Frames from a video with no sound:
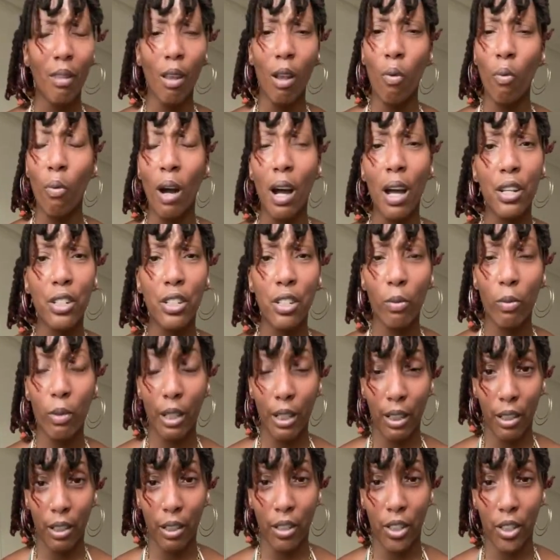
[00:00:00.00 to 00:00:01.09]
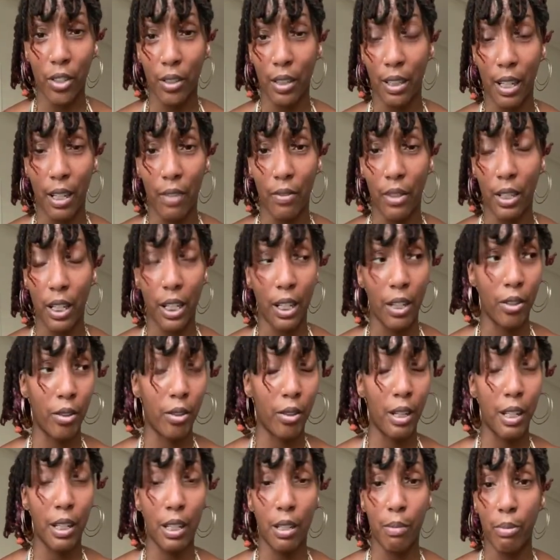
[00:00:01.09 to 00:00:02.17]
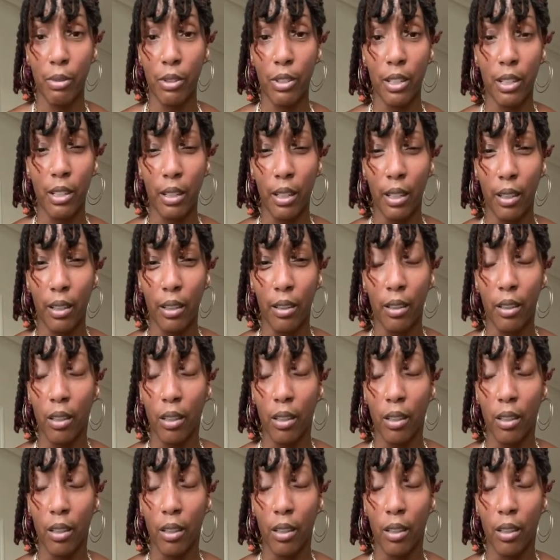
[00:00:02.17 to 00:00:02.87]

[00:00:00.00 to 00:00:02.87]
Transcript: why is she walking down the street half naked or 80% naked?